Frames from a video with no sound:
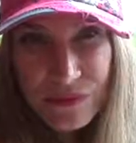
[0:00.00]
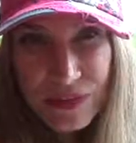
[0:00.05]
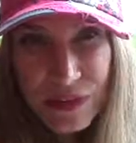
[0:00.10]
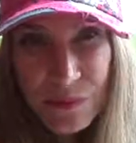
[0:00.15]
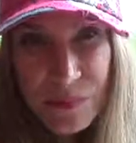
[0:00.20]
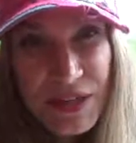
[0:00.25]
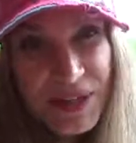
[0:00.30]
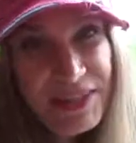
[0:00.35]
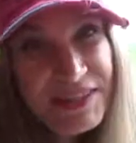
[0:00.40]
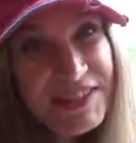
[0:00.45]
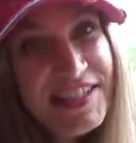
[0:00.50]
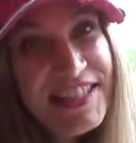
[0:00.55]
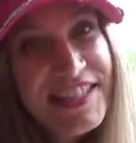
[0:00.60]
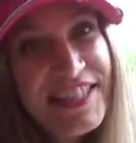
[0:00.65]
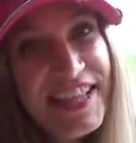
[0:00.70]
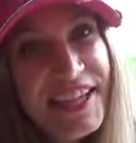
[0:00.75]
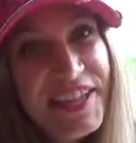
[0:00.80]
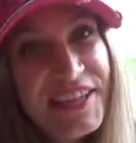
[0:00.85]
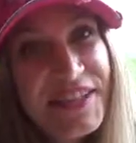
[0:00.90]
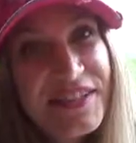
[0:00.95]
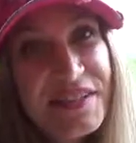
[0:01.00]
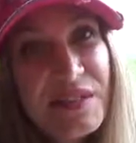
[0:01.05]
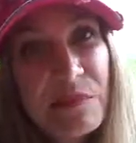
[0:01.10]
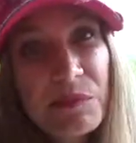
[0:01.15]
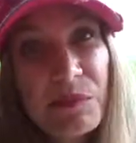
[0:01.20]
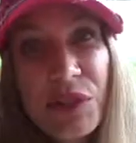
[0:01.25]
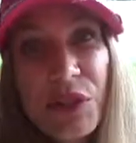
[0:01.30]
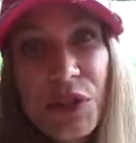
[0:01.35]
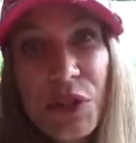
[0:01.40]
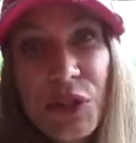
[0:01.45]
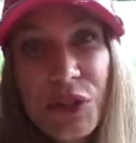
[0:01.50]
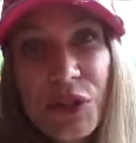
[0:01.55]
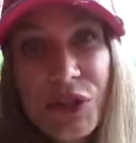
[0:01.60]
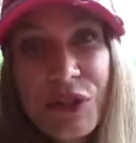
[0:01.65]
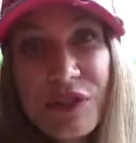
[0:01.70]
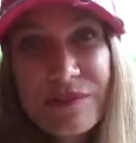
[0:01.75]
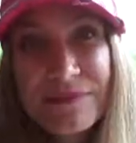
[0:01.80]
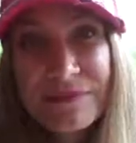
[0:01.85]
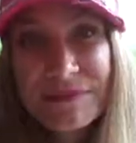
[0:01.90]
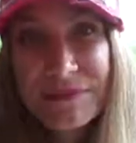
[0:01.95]
because a desire is something good.
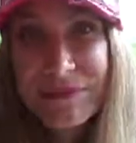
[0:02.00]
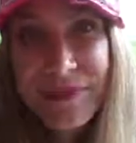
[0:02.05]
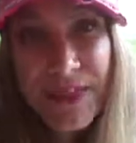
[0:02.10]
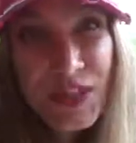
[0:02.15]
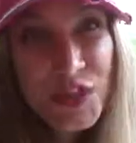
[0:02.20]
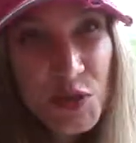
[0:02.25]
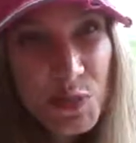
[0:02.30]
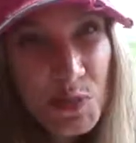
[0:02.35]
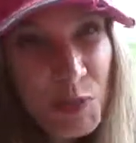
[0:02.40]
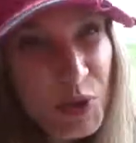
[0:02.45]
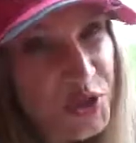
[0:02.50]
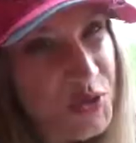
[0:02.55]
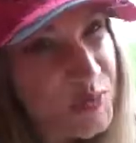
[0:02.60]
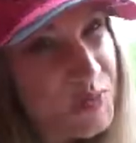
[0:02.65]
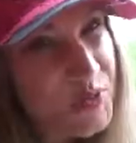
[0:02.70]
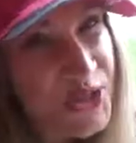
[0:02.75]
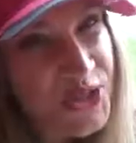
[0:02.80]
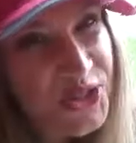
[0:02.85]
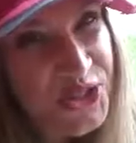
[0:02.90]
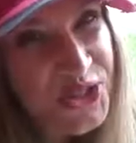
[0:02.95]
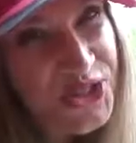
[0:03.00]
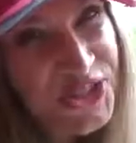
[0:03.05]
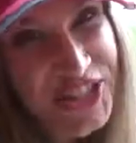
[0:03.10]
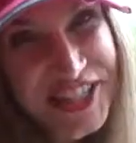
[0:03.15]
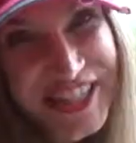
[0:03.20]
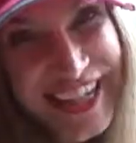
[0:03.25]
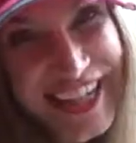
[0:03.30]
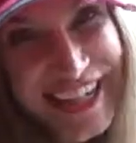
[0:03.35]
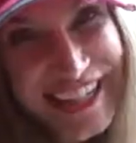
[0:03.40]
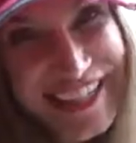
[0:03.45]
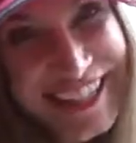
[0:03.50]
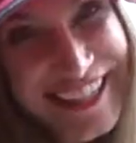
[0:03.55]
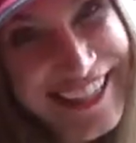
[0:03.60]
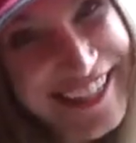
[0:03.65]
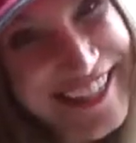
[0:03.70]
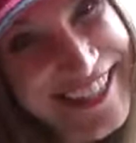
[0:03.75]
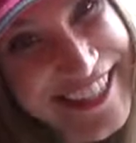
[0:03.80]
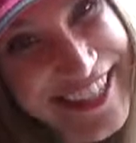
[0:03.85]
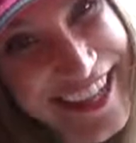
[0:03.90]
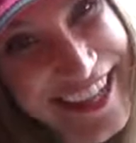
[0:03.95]
It's impossible not to desire a
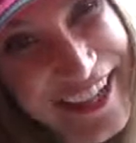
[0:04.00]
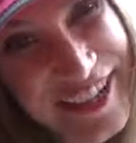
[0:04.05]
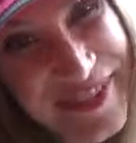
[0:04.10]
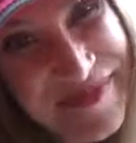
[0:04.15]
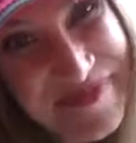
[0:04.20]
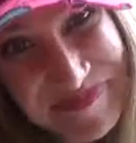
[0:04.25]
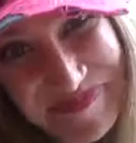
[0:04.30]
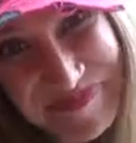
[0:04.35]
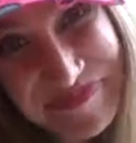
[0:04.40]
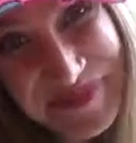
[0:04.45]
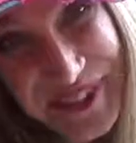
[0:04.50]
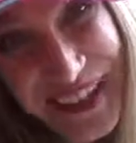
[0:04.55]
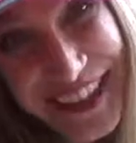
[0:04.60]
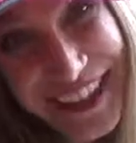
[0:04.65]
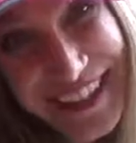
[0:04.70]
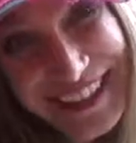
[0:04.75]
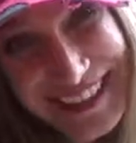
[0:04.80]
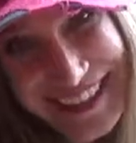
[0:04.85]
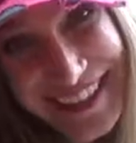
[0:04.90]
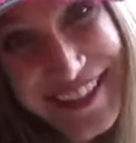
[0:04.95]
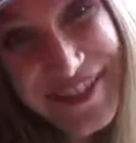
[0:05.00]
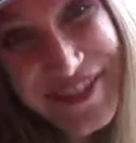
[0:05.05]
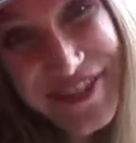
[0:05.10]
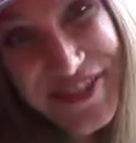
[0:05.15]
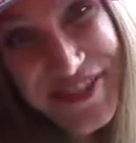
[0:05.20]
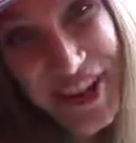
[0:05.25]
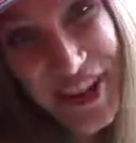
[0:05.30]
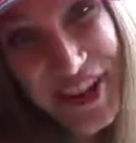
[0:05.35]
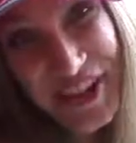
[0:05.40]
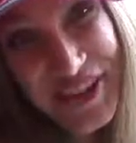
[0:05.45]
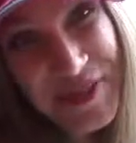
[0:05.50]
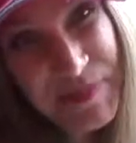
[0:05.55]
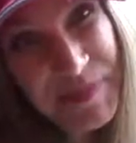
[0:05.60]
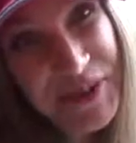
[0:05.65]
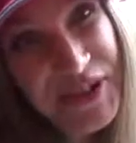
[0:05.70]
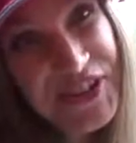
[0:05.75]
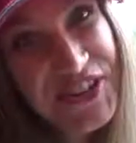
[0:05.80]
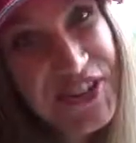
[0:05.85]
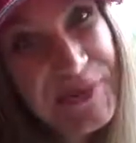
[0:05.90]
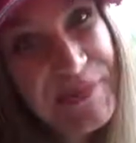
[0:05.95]
desire, right? The desire,
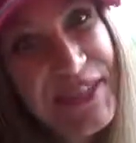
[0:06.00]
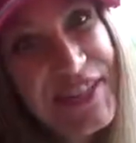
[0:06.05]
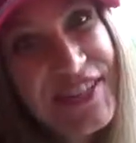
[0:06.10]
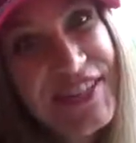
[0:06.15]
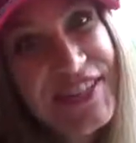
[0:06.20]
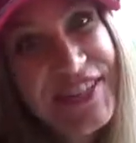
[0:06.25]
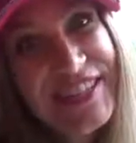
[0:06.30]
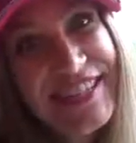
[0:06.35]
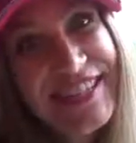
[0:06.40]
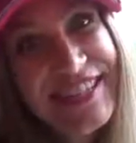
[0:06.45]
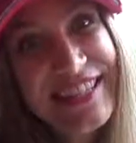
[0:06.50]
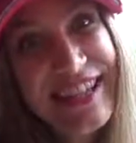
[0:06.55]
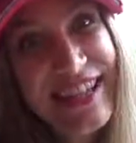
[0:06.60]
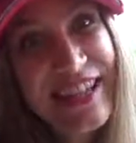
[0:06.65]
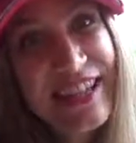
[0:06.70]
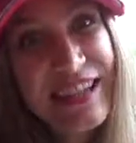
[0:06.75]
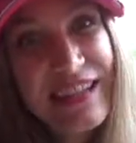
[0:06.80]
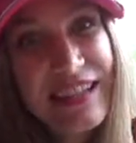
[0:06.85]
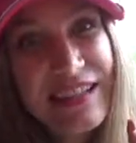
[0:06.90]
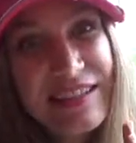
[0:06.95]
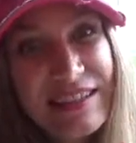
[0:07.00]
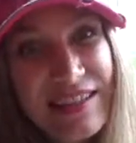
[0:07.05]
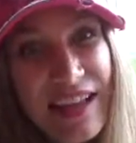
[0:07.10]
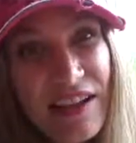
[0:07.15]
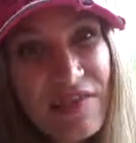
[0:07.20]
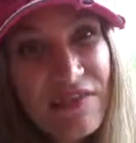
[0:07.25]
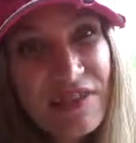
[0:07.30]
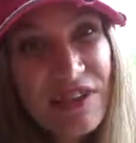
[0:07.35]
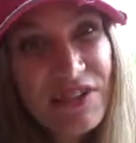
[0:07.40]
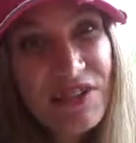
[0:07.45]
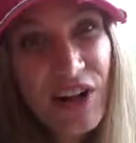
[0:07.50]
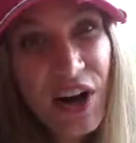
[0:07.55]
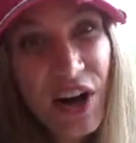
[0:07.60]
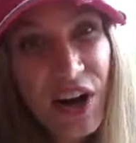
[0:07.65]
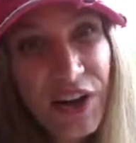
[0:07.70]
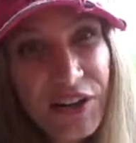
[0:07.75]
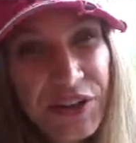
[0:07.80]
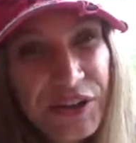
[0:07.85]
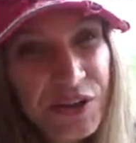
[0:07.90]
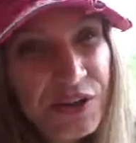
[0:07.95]
especially because it's a definite
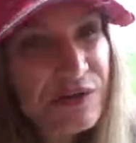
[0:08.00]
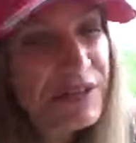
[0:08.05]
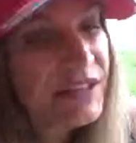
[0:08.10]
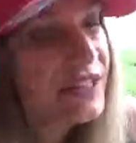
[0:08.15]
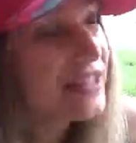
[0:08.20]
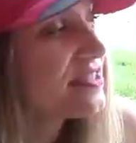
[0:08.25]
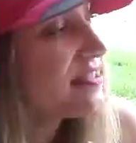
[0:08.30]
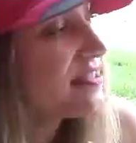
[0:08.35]
article. It is